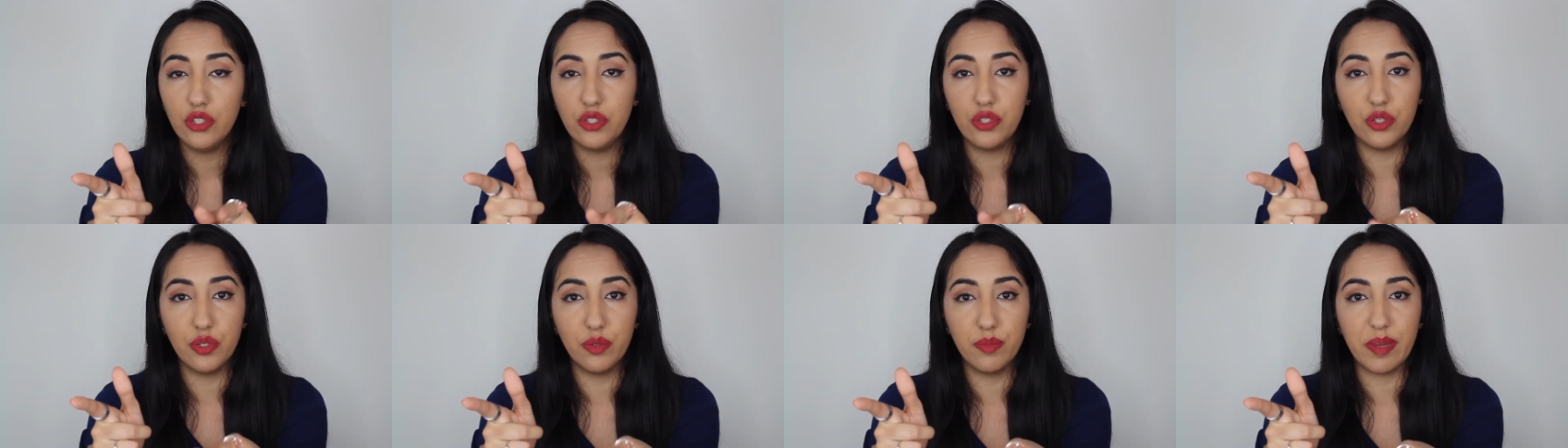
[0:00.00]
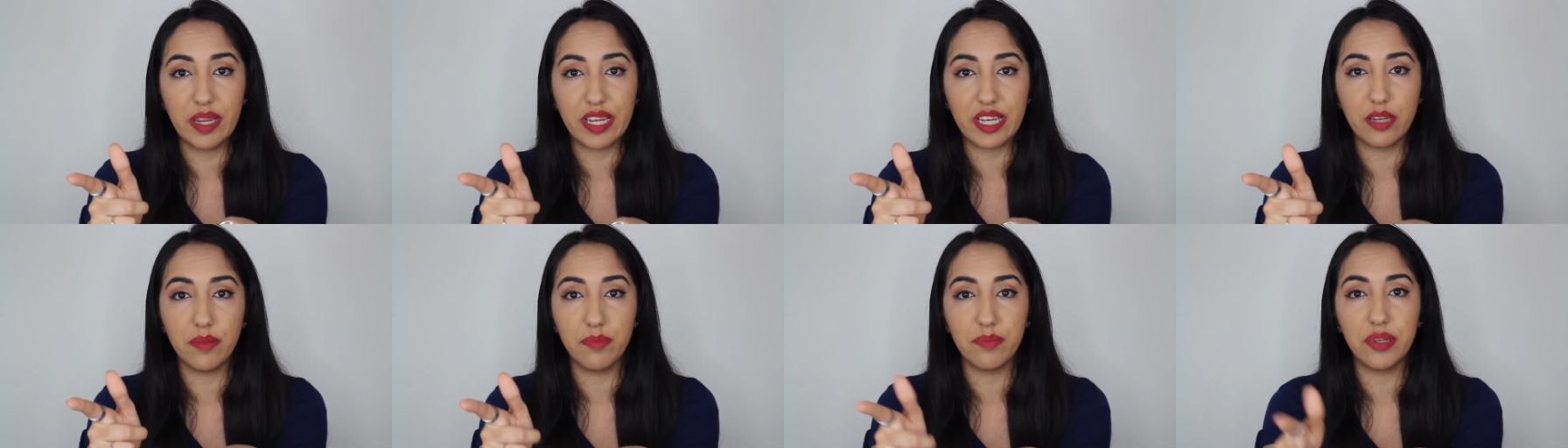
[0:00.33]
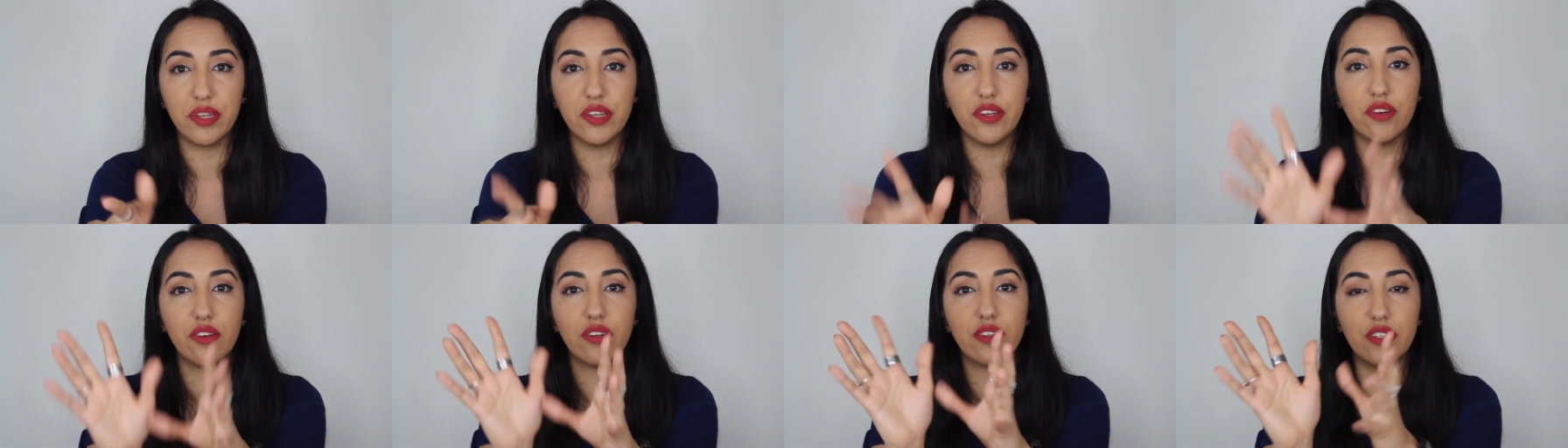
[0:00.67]
to my
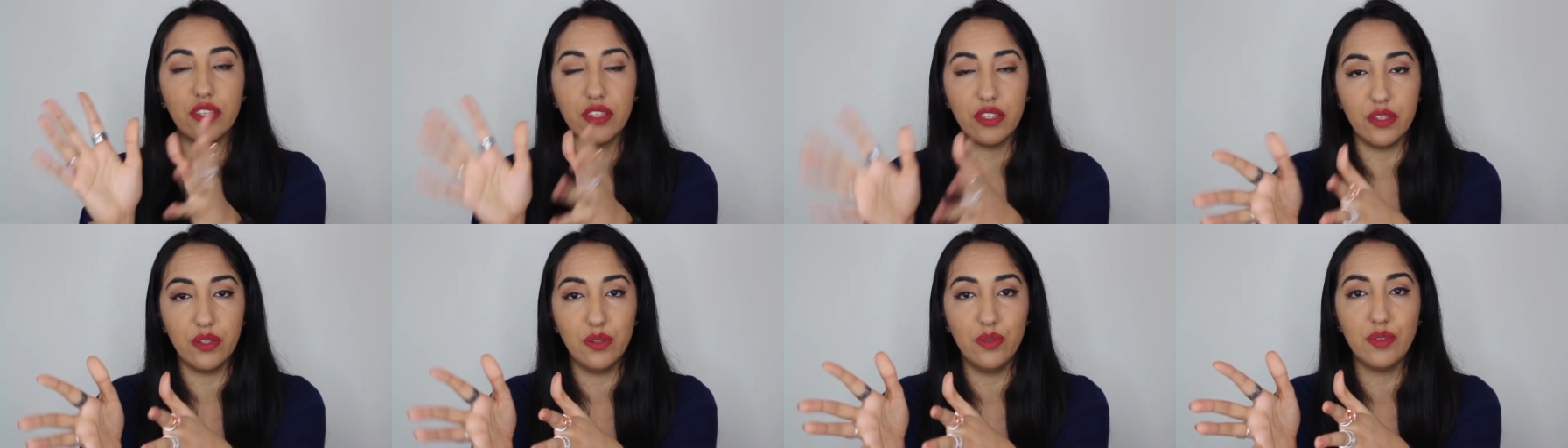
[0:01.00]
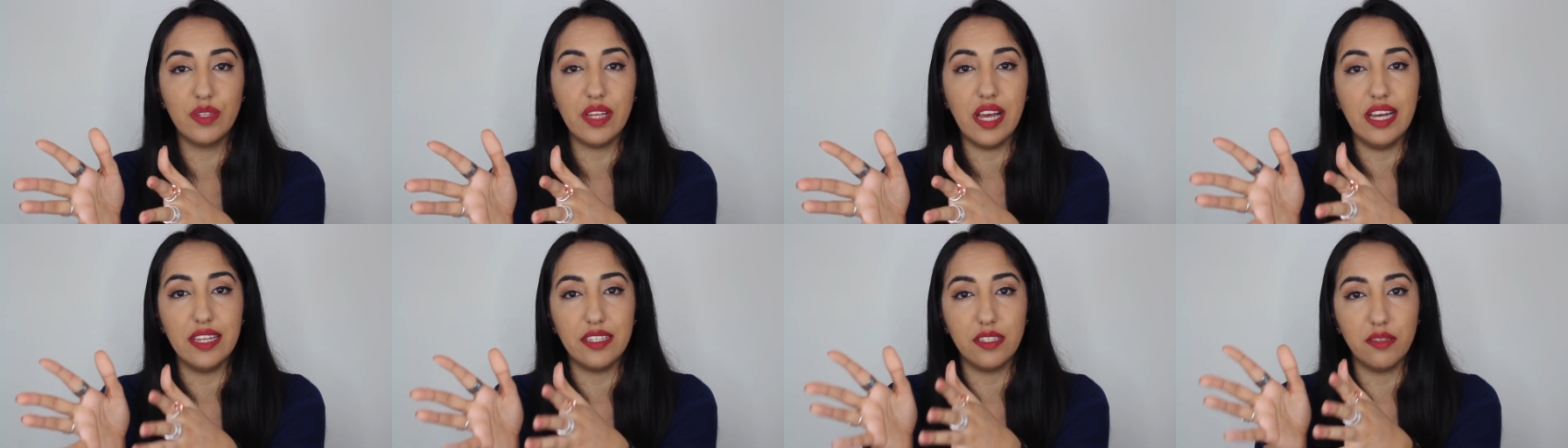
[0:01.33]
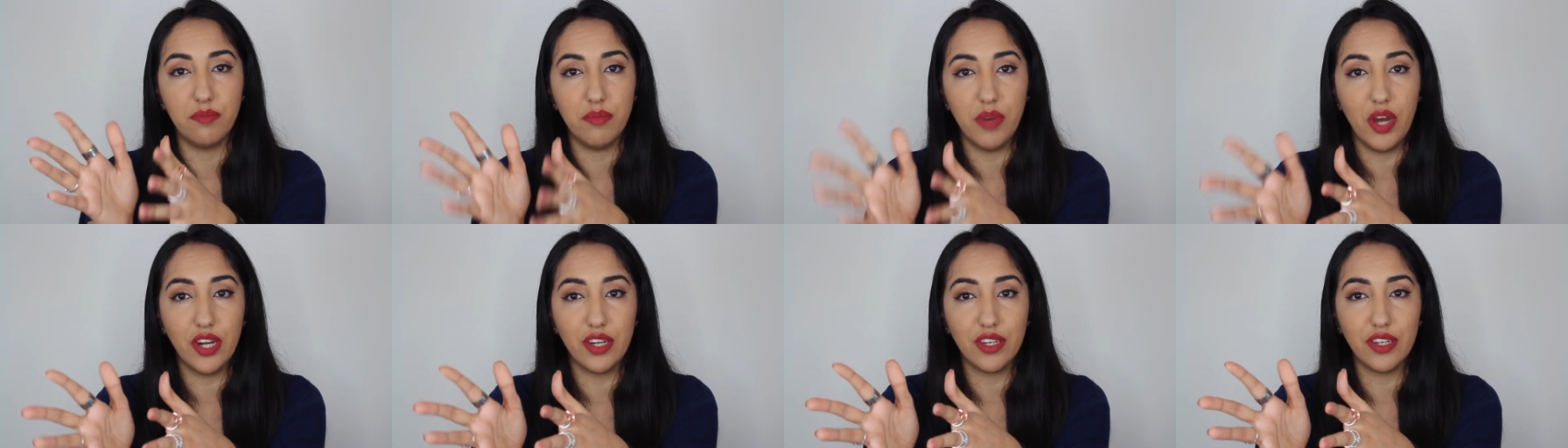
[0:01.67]
computer to use as
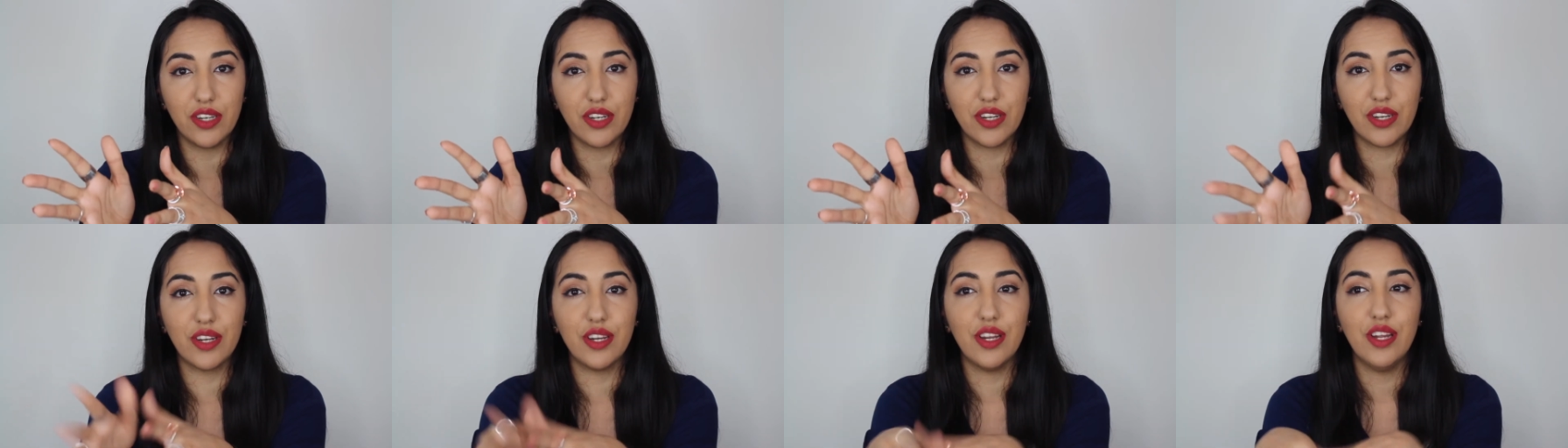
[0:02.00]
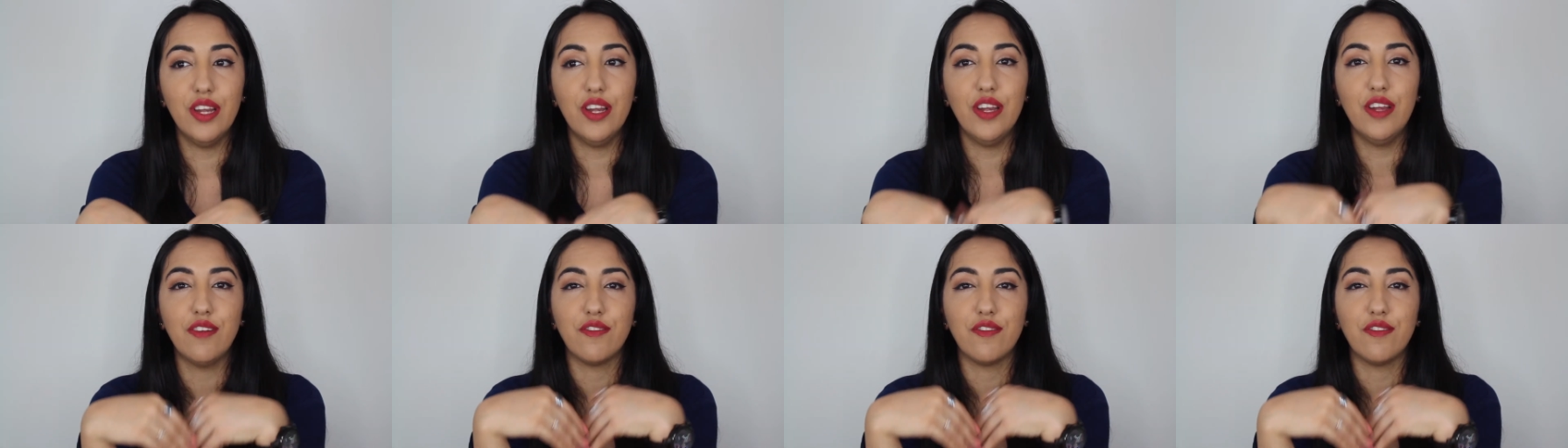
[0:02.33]
a monitor